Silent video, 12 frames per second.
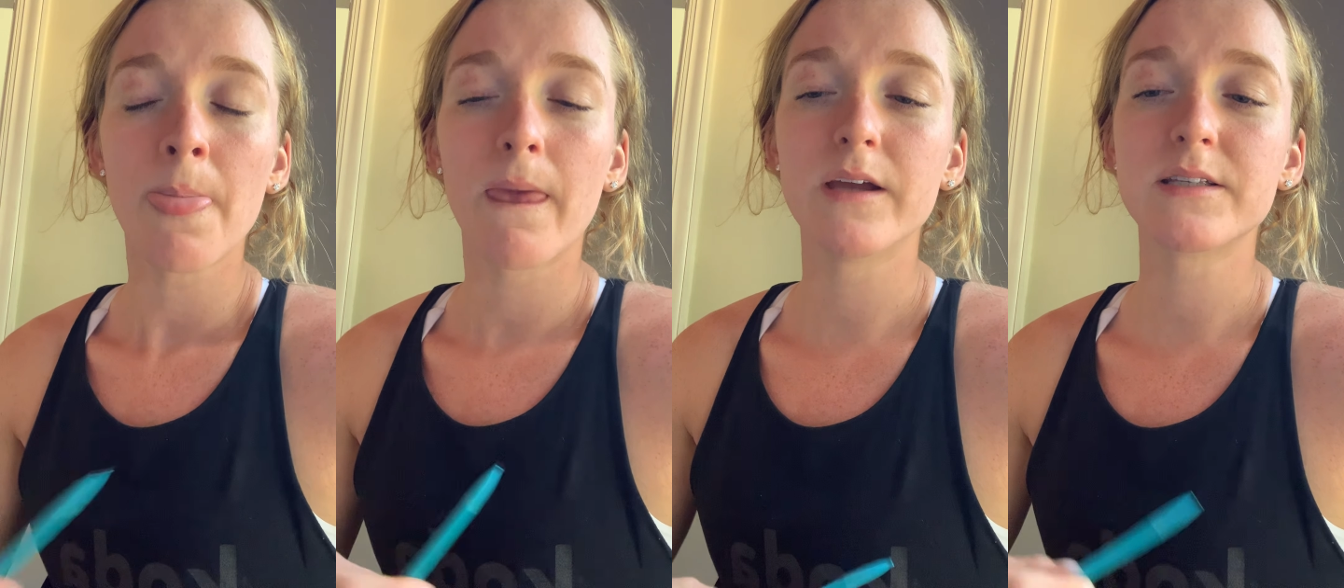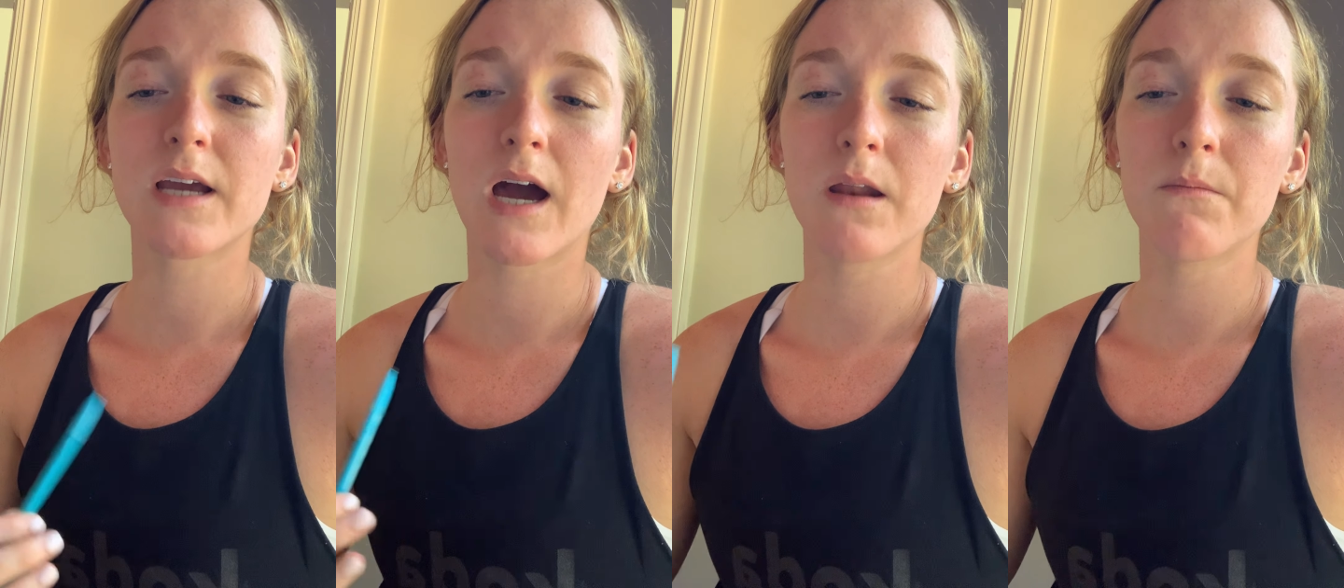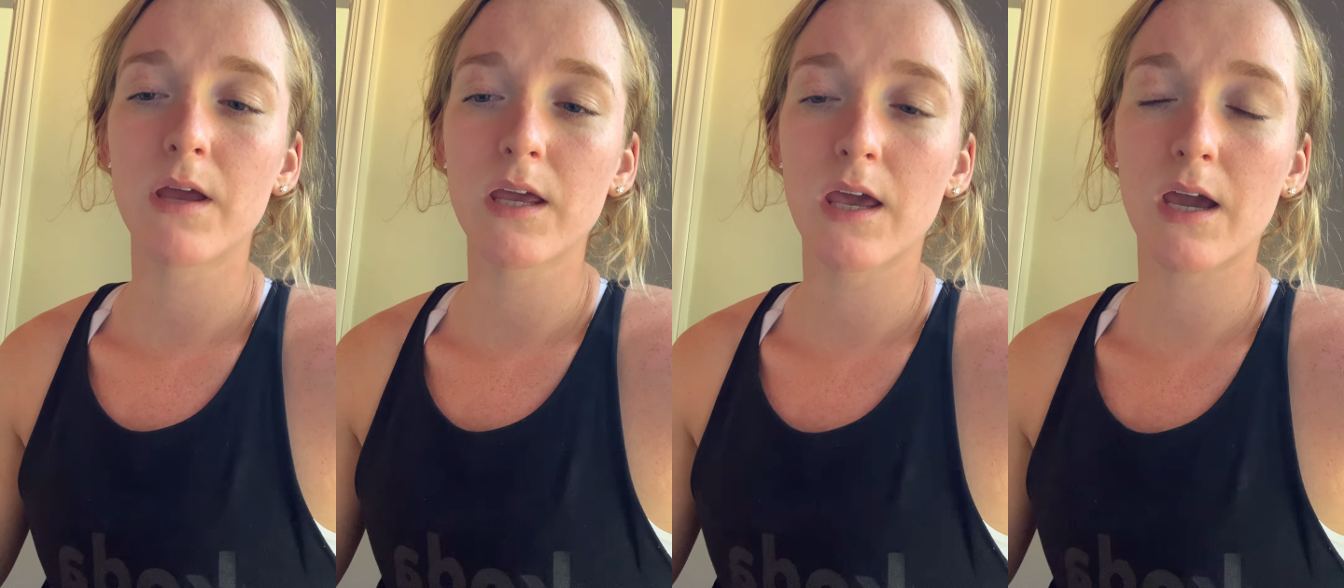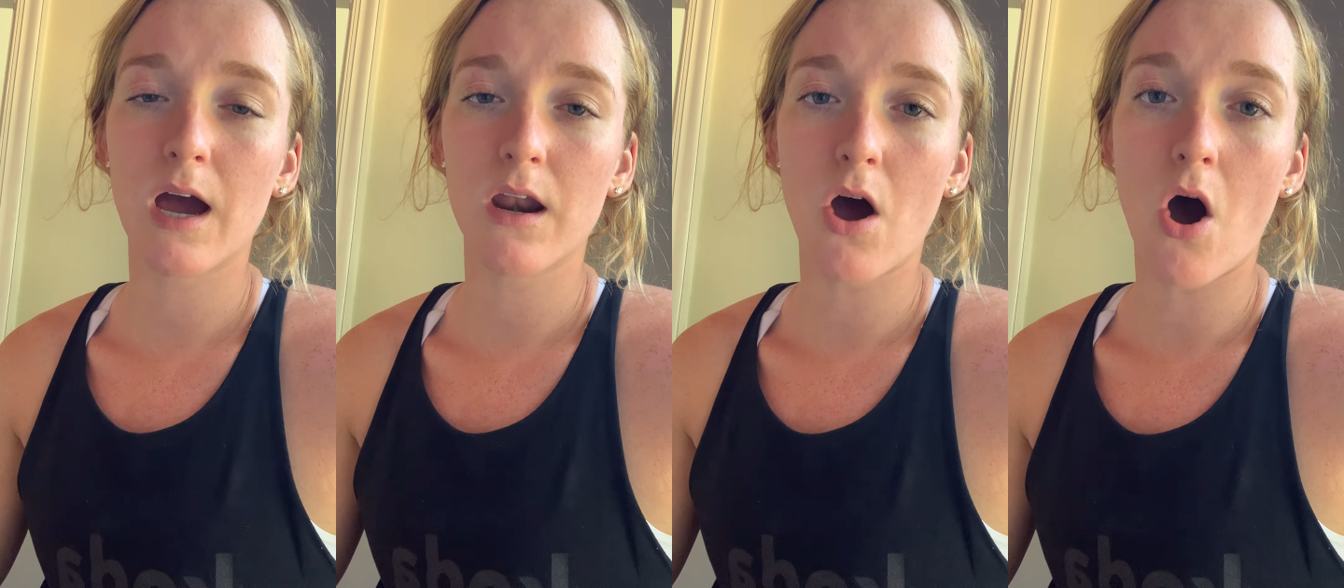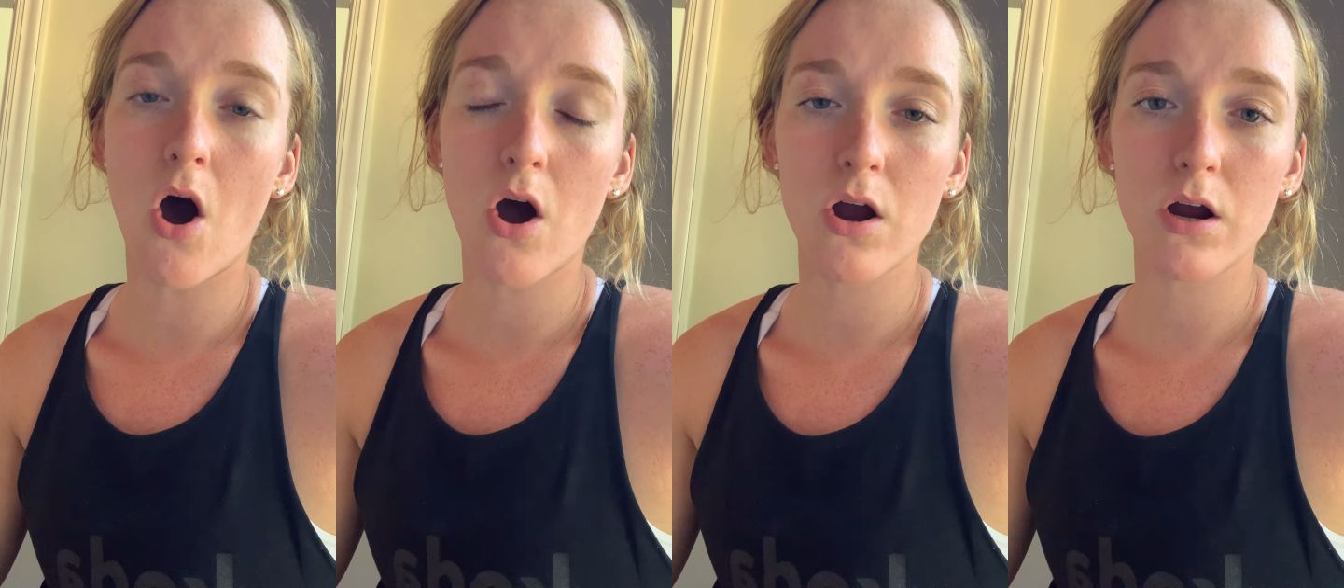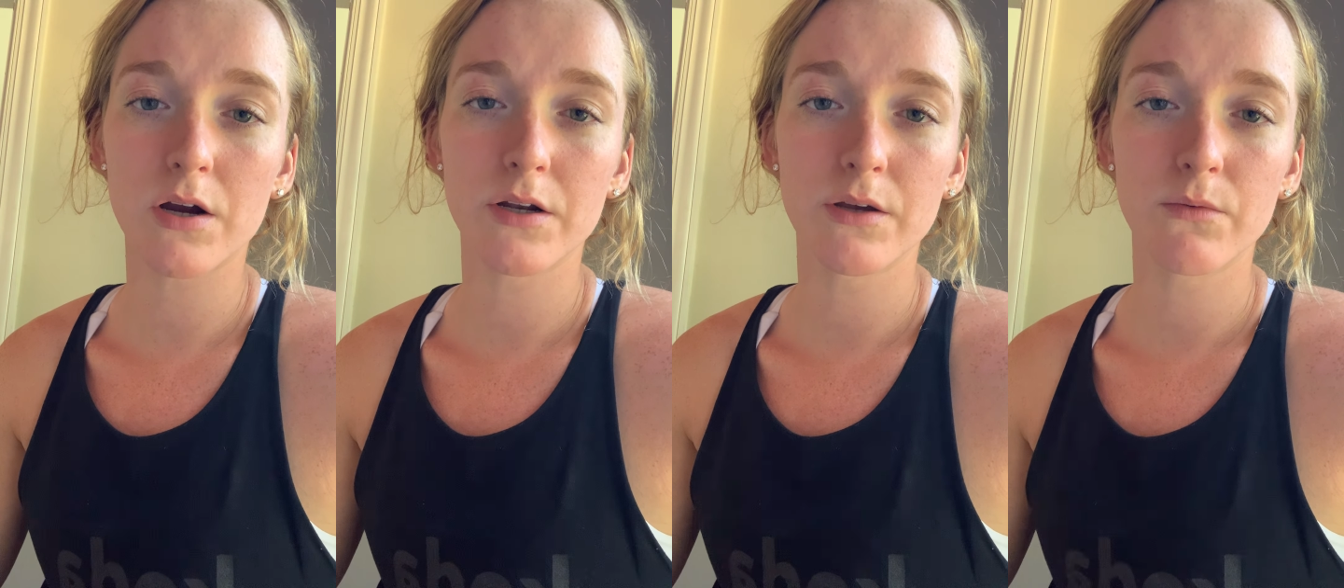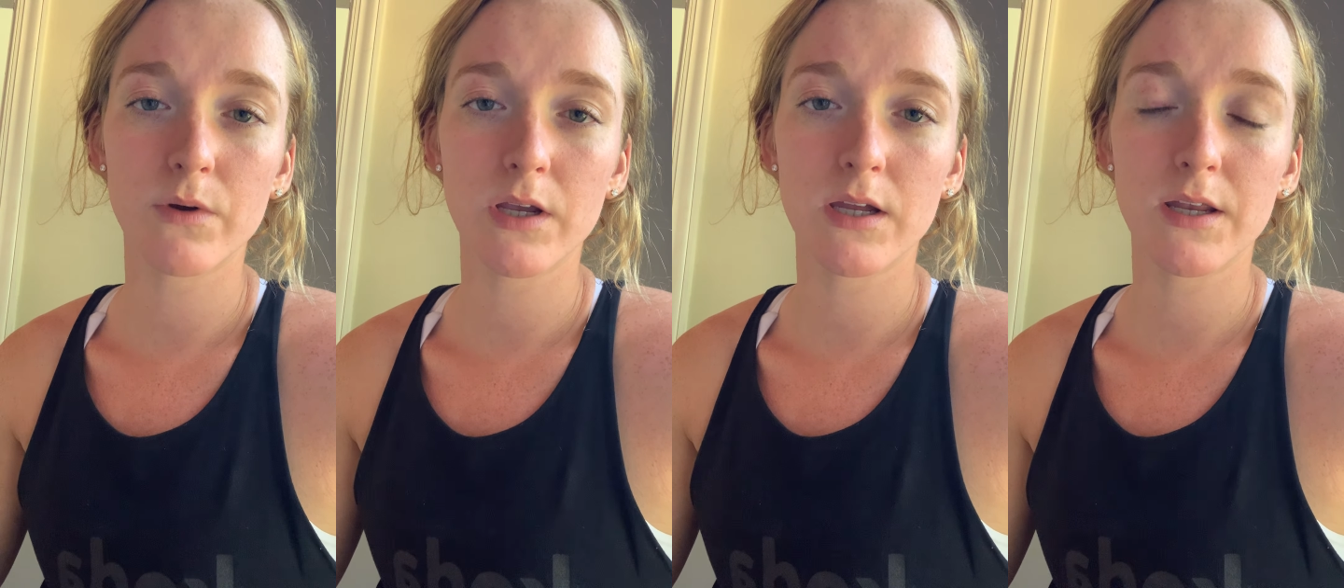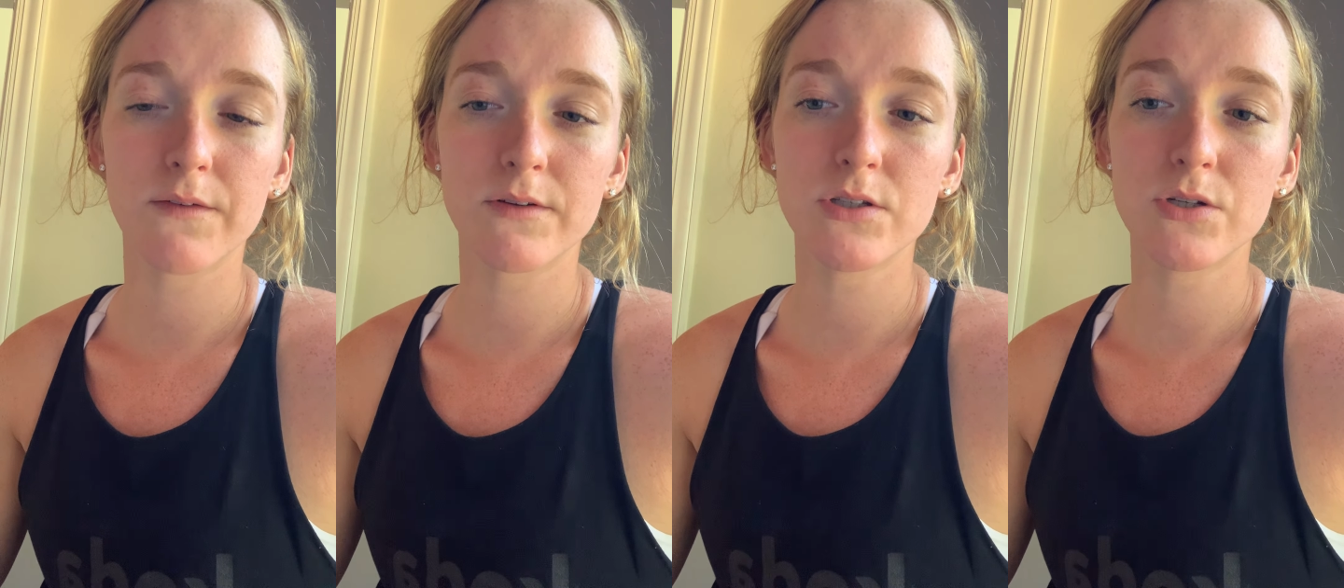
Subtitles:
And to kind of make it kind of hard, we could even